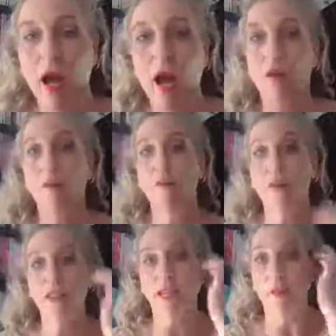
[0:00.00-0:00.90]
of
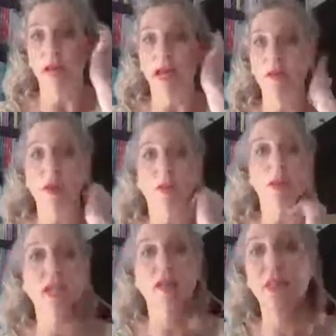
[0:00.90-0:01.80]
summer, and we are
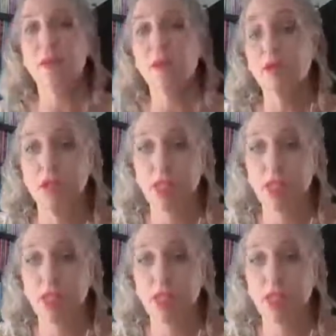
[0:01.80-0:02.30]
just having the most